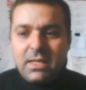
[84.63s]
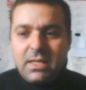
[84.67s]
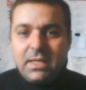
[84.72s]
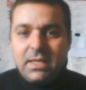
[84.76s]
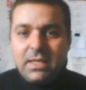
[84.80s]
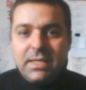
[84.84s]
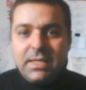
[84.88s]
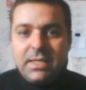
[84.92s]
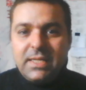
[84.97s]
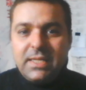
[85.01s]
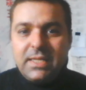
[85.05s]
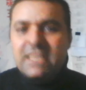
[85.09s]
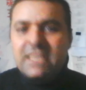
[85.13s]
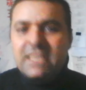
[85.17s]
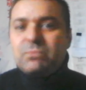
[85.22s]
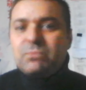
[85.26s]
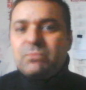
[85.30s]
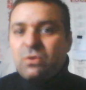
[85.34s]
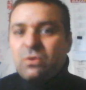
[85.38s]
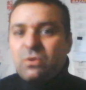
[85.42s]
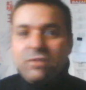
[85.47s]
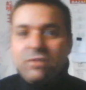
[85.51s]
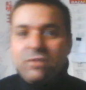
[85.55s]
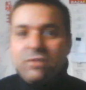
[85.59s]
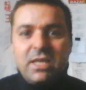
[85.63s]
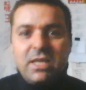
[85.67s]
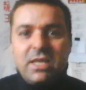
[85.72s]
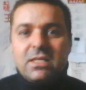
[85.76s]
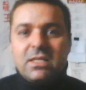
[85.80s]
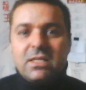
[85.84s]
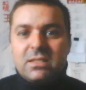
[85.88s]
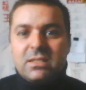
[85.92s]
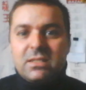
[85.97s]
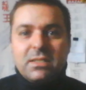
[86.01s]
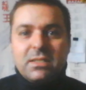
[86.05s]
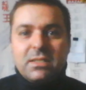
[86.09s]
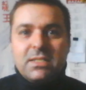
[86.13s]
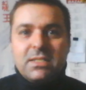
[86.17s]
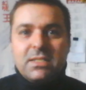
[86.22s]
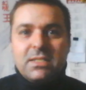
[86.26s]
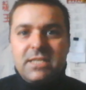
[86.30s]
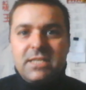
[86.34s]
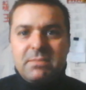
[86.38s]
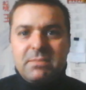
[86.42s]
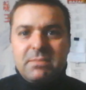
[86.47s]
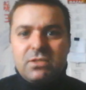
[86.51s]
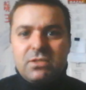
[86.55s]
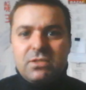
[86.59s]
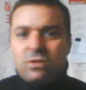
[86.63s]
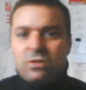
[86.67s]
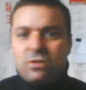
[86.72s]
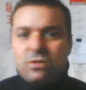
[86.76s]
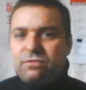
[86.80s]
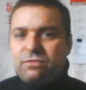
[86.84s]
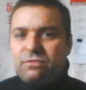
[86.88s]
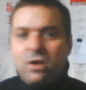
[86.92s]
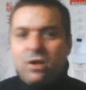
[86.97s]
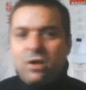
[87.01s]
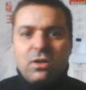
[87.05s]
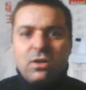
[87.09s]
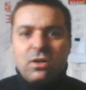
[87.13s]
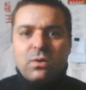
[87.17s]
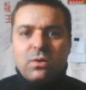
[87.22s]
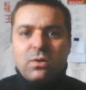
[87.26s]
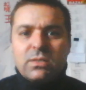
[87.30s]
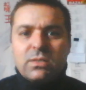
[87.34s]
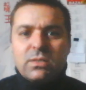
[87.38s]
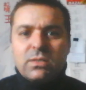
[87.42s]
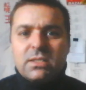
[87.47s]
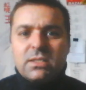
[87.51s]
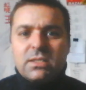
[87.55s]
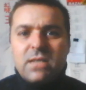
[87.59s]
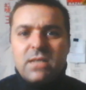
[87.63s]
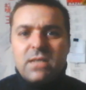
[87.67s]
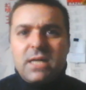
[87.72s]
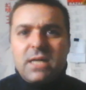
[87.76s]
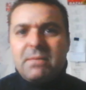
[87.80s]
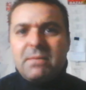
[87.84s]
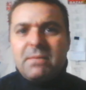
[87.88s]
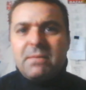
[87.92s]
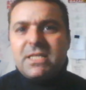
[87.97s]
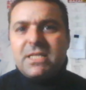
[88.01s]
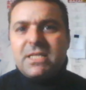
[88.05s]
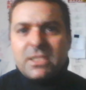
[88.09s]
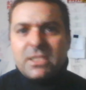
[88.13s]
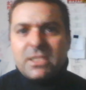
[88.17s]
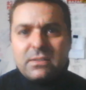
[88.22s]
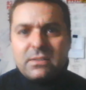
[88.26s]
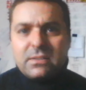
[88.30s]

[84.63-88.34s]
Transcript: in this movie, Sims don't follow the animation.